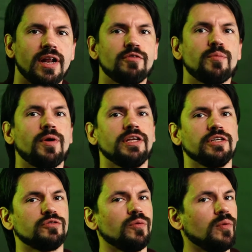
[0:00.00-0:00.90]
everybody
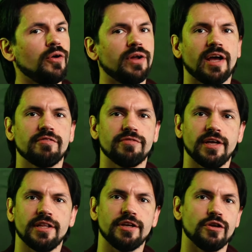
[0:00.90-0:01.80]
is remote, I have
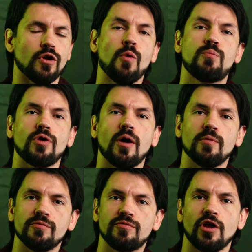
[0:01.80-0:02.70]
nearly no
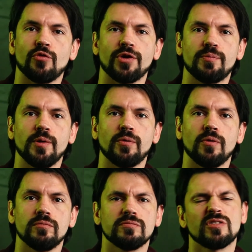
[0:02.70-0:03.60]
problem following people,
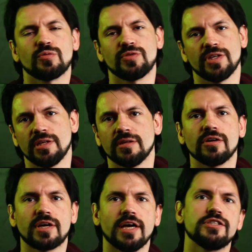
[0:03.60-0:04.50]
with the
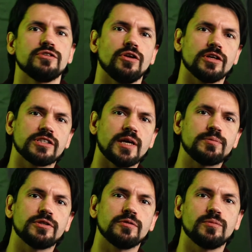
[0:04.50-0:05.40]
occasional
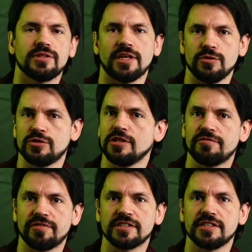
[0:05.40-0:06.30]
exception, but they usually
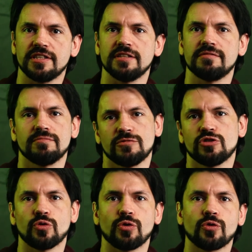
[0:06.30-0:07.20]
fix it in
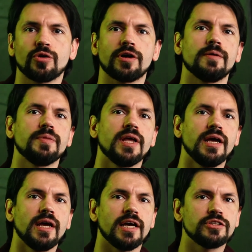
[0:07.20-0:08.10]
short order.
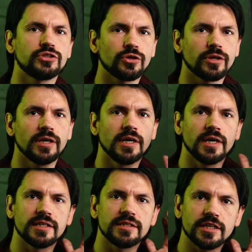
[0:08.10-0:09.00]
And sure,
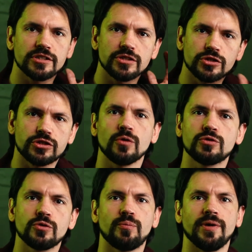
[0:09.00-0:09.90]
there's the
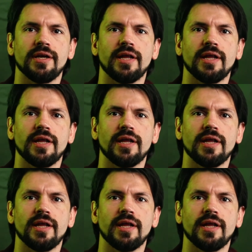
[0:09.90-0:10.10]
social bit